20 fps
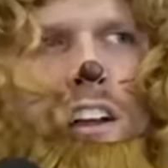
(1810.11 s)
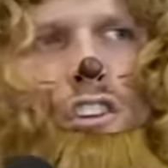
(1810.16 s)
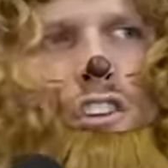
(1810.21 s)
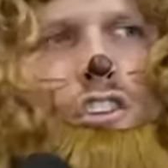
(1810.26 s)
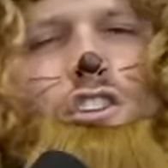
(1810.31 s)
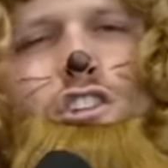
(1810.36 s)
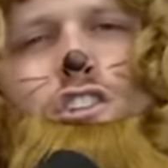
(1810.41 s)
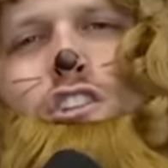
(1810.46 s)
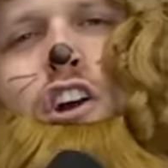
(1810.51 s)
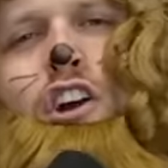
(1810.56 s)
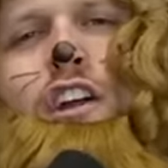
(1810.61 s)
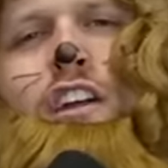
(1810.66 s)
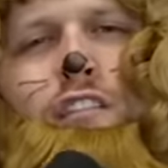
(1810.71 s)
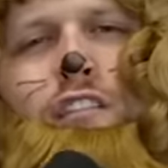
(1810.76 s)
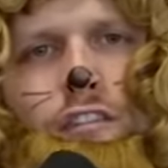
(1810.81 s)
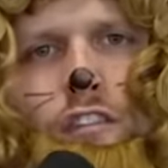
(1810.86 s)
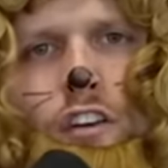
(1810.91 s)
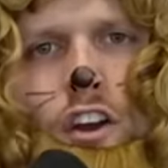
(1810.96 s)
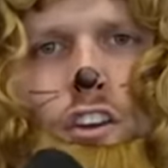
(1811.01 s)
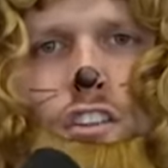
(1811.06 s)
Starting
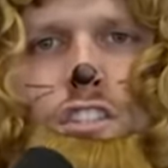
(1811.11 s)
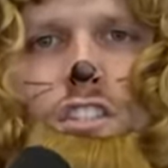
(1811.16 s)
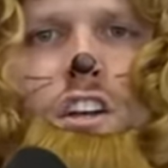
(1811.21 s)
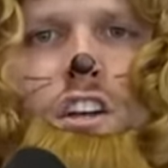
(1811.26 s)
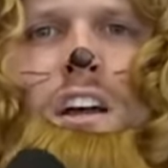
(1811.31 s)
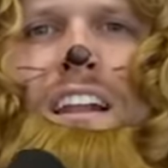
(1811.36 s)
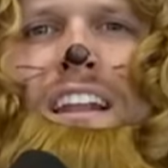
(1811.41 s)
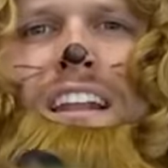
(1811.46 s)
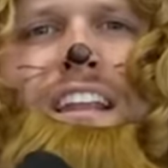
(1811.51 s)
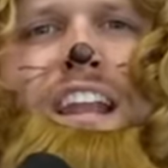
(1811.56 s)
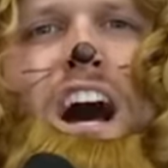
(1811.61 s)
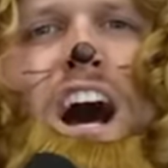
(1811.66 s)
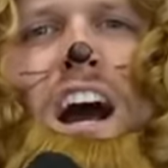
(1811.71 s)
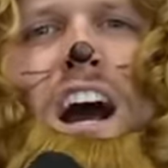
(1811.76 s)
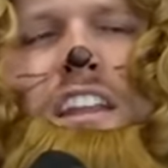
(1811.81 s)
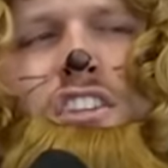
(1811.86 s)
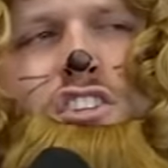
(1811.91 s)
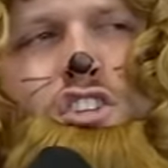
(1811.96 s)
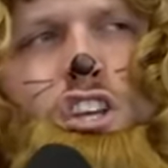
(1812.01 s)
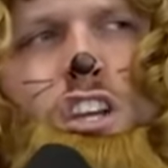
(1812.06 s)
first,
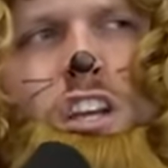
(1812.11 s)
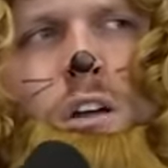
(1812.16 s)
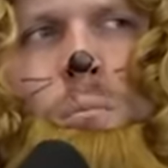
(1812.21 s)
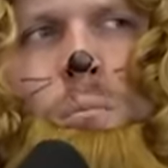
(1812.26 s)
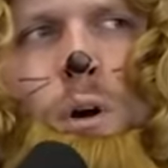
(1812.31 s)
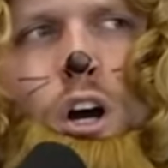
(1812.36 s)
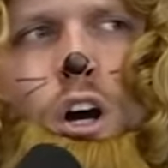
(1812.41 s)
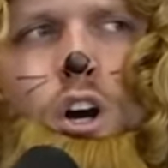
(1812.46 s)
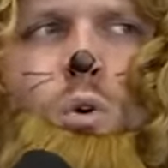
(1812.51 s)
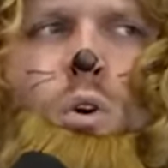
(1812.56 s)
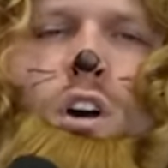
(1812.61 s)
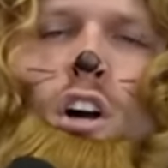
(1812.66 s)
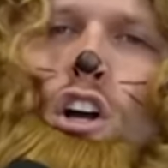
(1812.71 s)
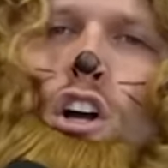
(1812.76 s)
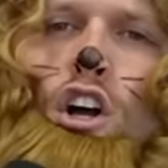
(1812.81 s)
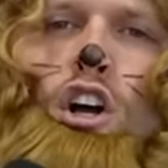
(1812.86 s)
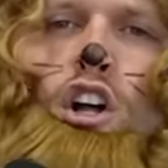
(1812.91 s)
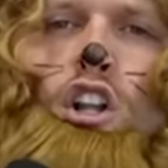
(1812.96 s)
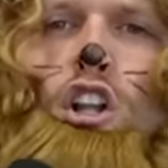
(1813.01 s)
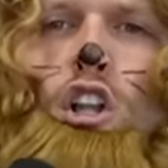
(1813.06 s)
non-GMO,
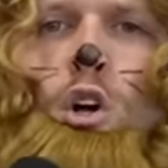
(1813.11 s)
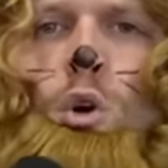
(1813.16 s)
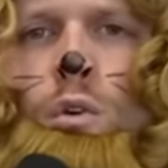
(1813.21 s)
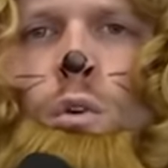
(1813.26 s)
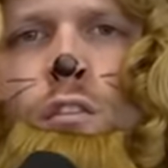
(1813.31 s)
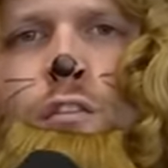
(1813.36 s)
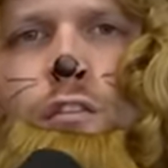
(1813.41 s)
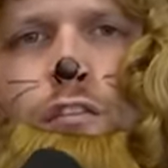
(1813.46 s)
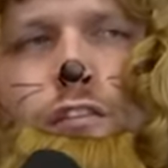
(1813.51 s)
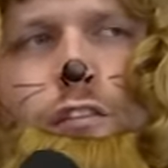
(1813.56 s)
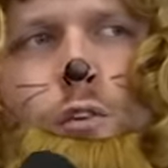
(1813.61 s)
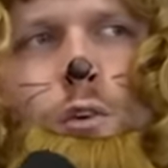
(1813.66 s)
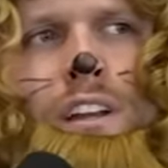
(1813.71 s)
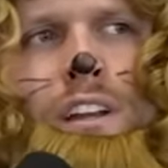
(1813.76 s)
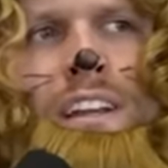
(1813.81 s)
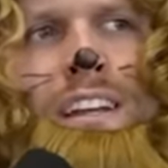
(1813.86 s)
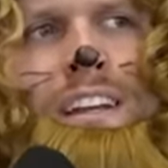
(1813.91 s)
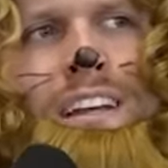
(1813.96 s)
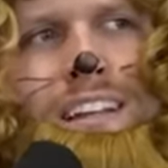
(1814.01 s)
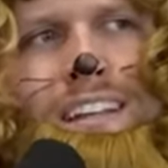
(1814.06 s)

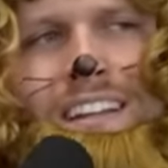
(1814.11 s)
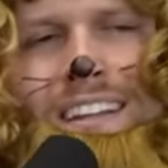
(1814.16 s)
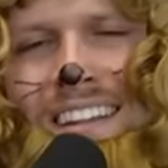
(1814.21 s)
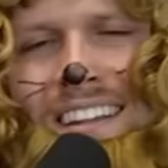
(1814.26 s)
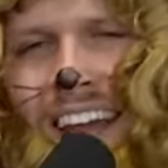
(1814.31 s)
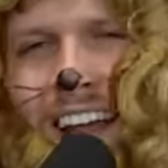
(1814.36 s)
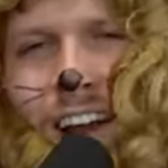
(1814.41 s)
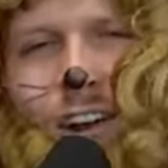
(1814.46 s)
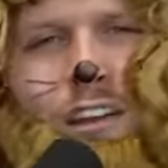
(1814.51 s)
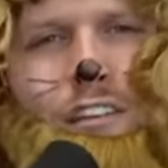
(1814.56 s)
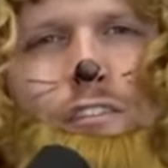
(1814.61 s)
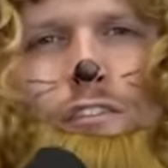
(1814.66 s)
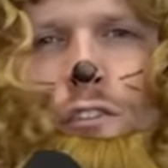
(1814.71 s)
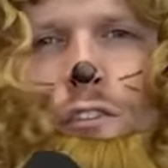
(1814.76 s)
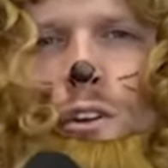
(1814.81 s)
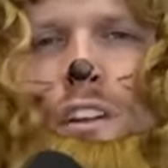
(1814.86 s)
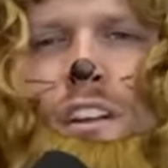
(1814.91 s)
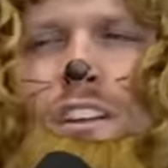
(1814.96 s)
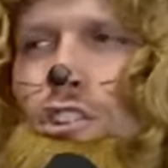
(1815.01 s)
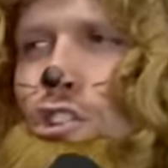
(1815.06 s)
gluten-free,
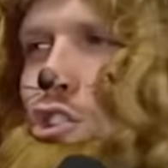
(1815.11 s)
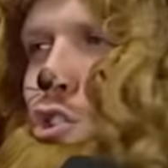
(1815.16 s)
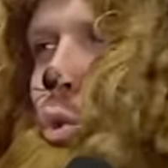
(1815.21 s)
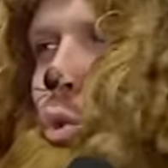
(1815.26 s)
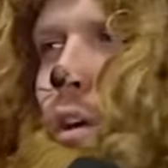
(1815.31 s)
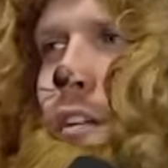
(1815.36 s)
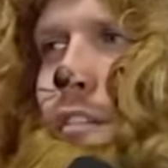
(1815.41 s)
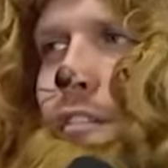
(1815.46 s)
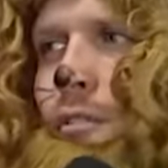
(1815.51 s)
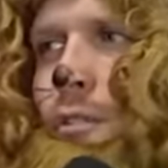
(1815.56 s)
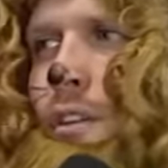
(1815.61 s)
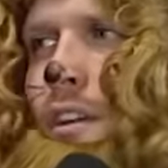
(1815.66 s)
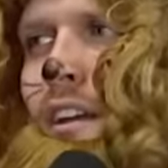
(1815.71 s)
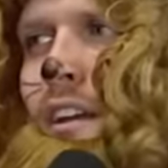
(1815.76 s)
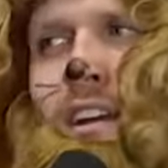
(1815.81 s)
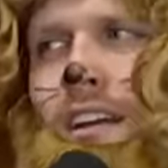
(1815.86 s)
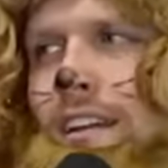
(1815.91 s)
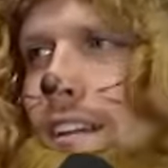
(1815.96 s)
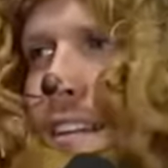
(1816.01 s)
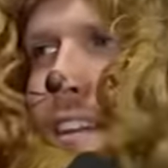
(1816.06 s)
dairy-free, soy-free.
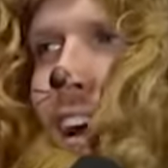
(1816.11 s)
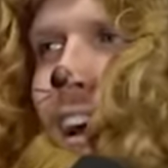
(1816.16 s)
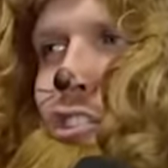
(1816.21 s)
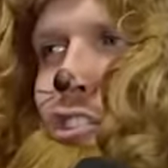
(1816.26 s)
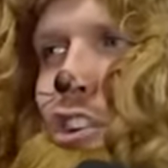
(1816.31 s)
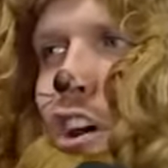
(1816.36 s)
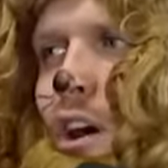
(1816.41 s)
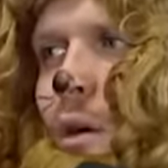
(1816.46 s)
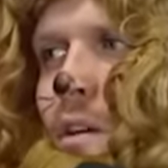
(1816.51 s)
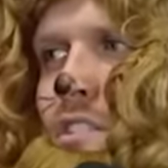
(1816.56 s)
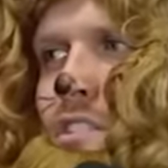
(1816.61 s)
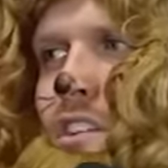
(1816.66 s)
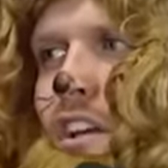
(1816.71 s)
That's always a